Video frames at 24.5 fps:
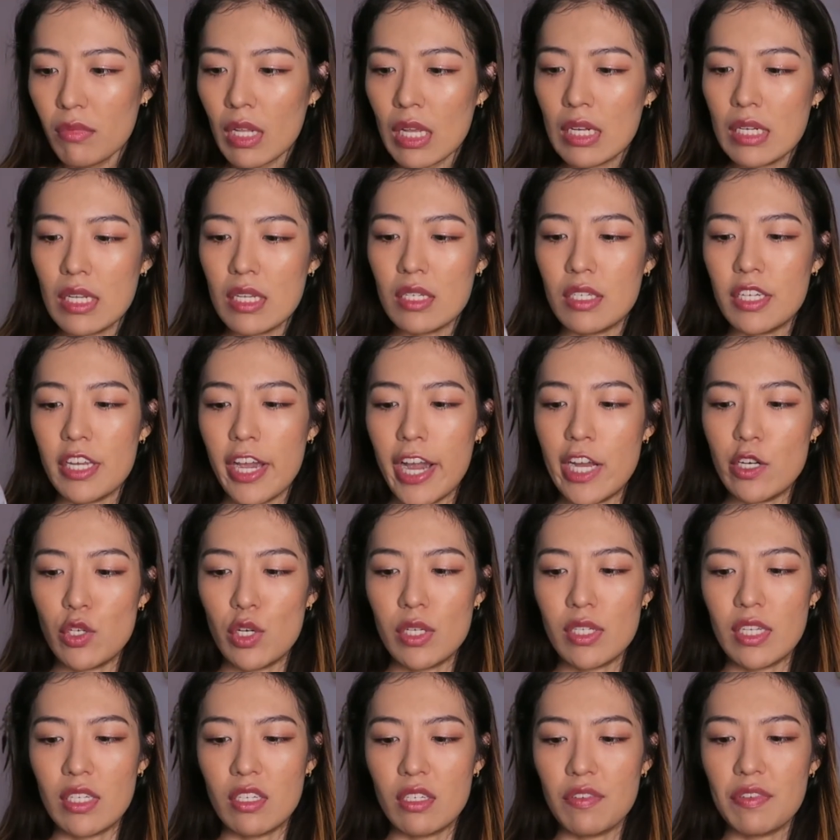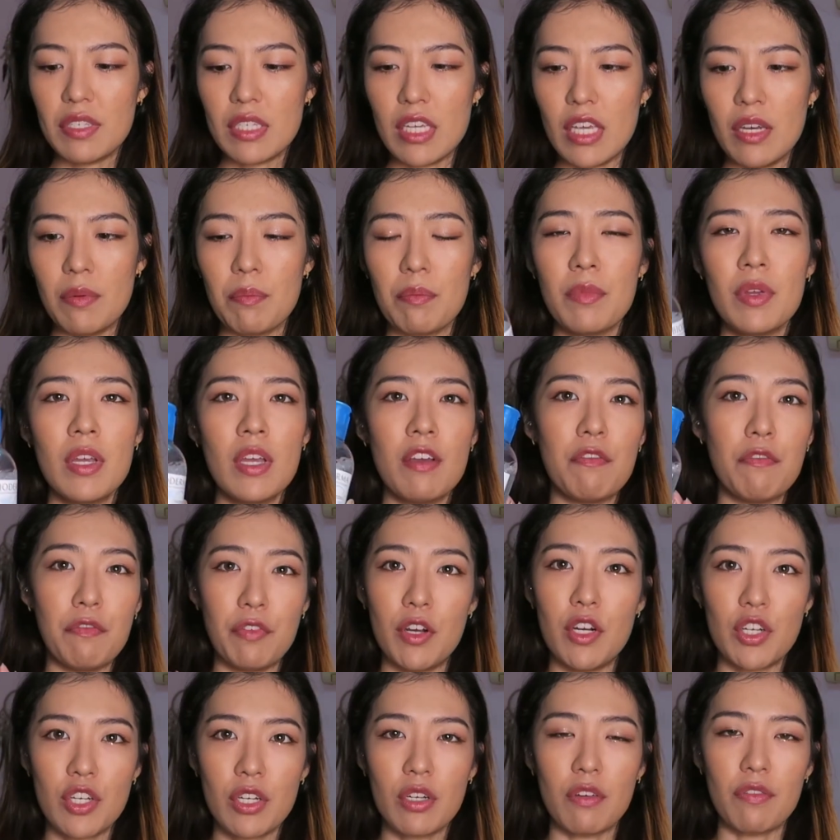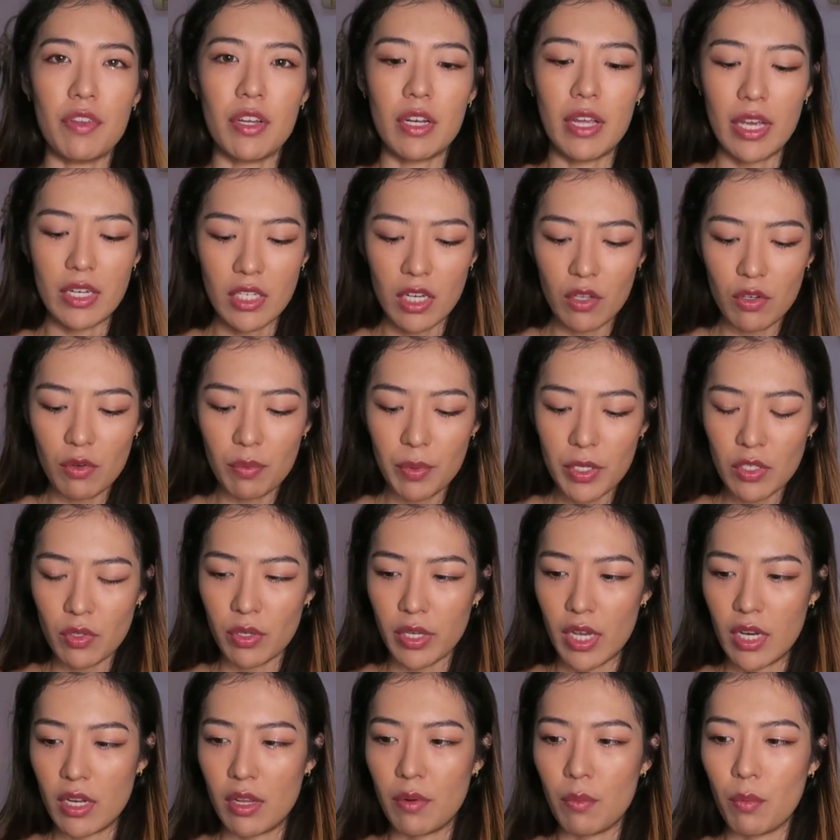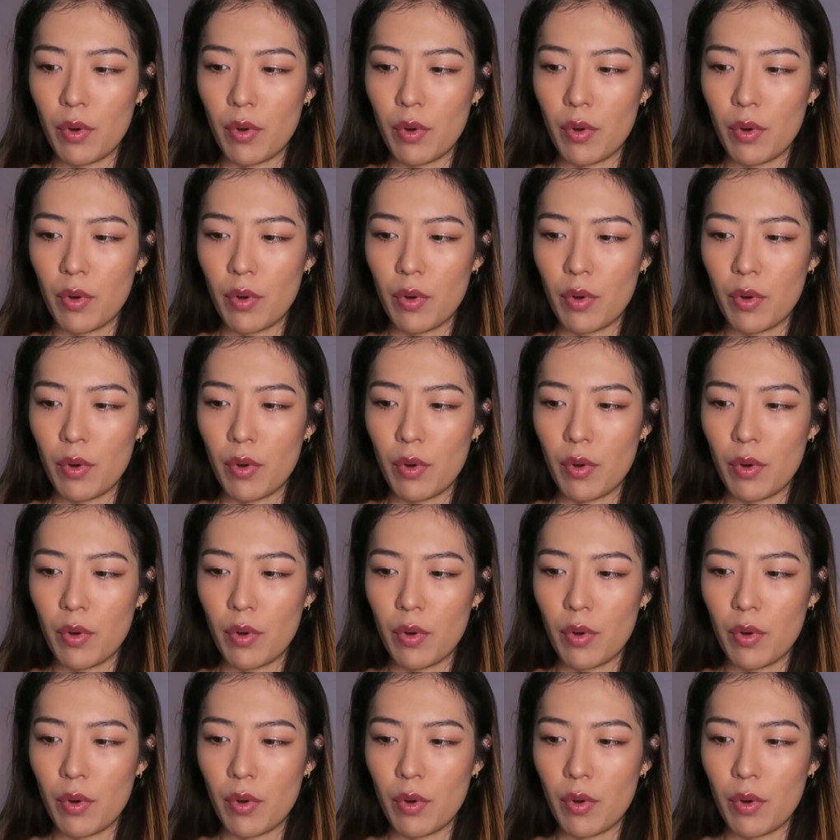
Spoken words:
this dehydrated sensitive skin version of it, I tell you, please don't get it.